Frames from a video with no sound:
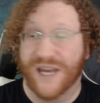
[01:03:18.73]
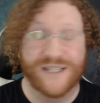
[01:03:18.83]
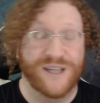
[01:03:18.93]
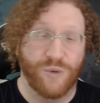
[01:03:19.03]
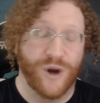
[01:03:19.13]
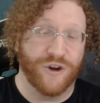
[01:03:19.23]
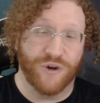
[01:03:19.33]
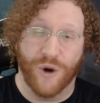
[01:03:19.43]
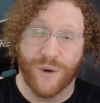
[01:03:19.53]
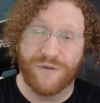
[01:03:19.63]
Is it what
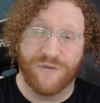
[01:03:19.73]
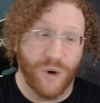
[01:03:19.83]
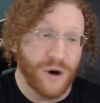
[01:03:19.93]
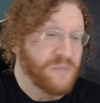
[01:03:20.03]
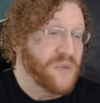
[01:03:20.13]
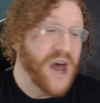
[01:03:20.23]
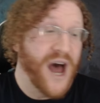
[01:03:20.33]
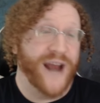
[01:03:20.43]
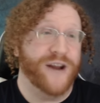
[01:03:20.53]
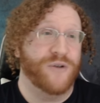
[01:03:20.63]
you're going for?
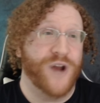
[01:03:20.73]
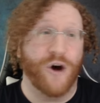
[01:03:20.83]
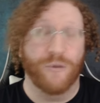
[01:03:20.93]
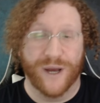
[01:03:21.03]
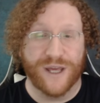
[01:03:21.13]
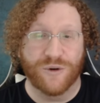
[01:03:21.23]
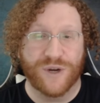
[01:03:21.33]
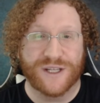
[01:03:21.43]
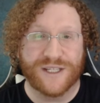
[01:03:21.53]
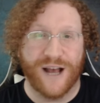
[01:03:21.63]
I don't know, but you
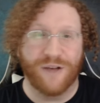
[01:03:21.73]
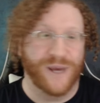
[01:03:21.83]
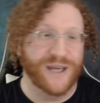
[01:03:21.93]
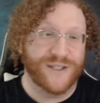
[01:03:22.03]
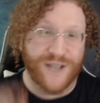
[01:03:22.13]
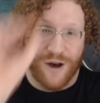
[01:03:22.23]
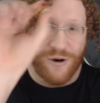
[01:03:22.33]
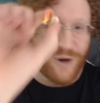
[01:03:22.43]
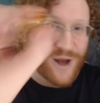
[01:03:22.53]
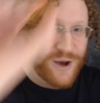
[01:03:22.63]
didn't tell me.
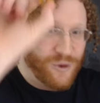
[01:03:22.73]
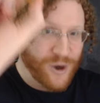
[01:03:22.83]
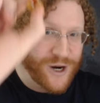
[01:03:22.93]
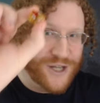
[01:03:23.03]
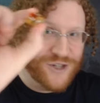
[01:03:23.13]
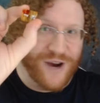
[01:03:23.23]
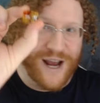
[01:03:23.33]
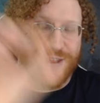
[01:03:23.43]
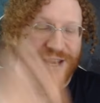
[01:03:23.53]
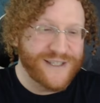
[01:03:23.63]
So, we're going to
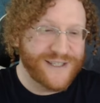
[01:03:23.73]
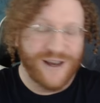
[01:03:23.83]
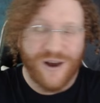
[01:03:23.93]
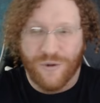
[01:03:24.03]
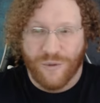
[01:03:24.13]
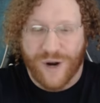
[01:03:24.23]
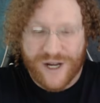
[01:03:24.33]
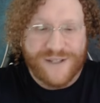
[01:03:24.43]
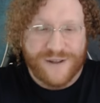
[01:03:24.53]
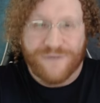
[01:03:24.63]
try this.
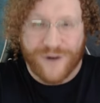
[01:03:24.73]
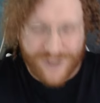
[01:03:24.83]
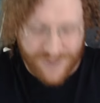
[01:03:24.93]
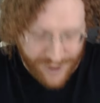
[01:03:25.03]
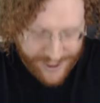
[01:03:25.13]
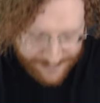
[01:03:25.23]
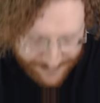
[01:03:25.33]
What is the first one?